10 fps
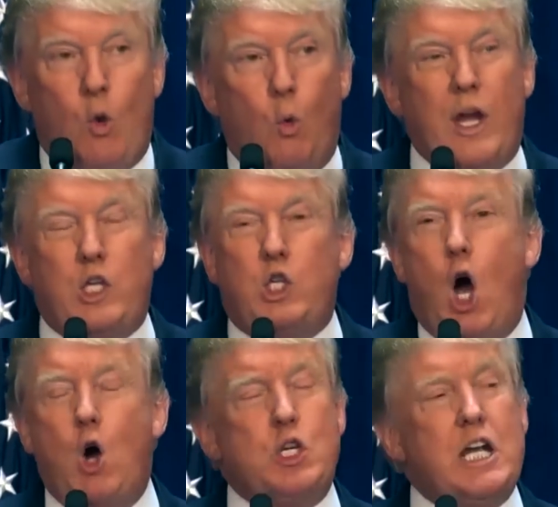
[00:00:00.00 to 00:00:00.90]
We
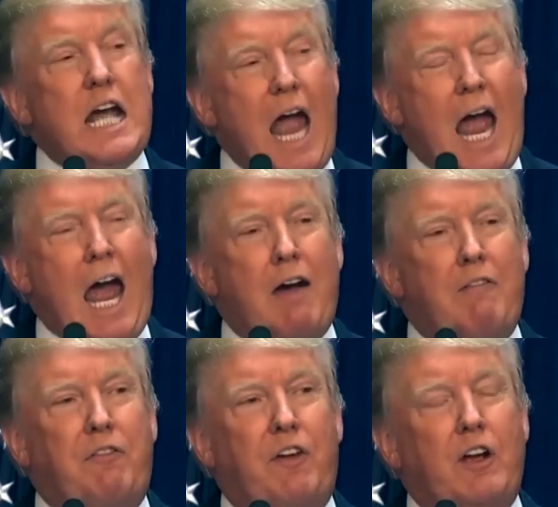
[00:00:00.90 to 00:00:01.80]
don't
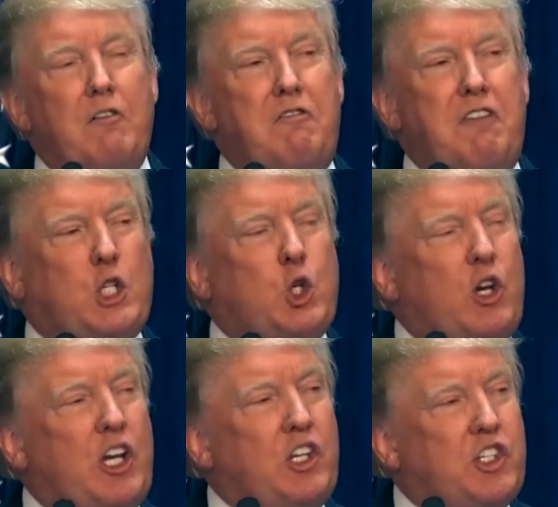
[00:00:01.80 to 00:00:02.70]
have
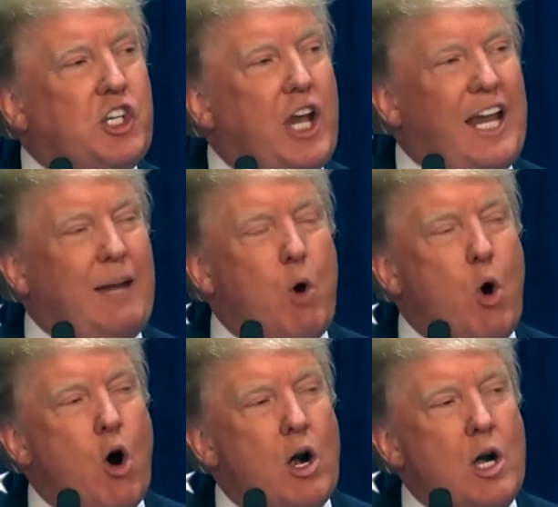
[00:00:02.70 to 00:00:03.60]
victories
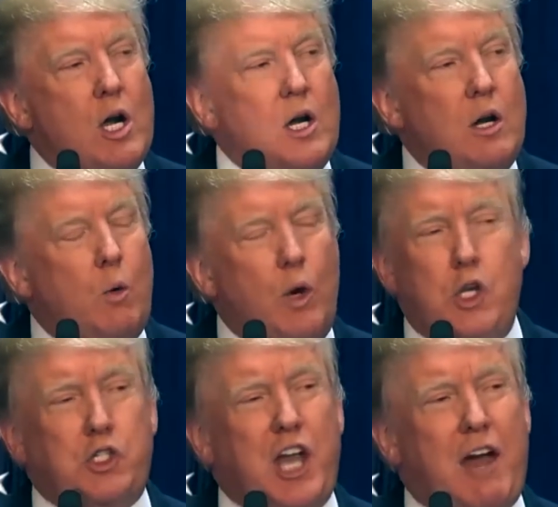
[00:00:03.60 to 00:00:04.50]
anymore. We
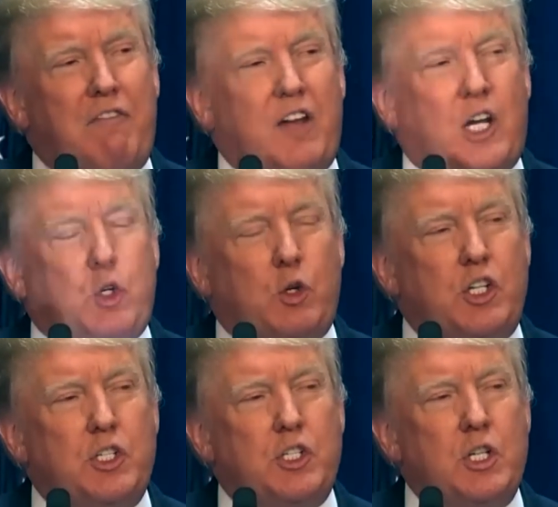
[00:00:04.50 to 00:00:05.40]
used to have
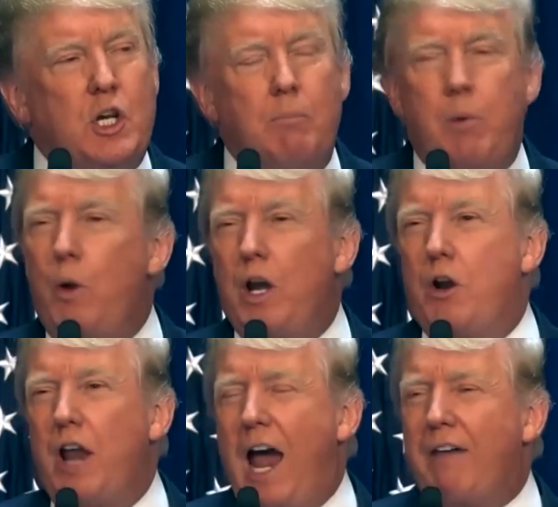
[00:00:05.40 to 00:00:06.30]
victories, but we
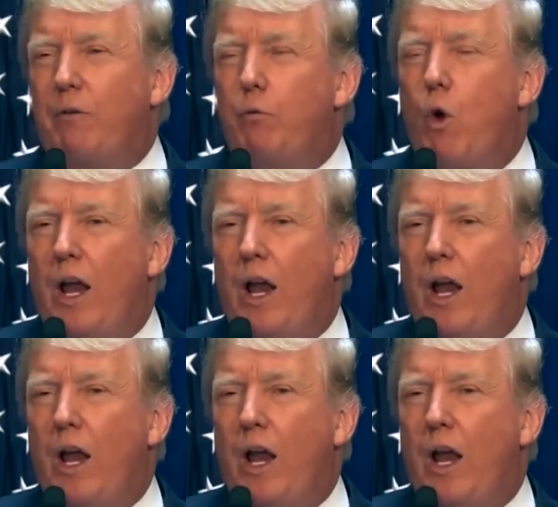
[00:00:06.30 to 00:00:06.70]
don't have them.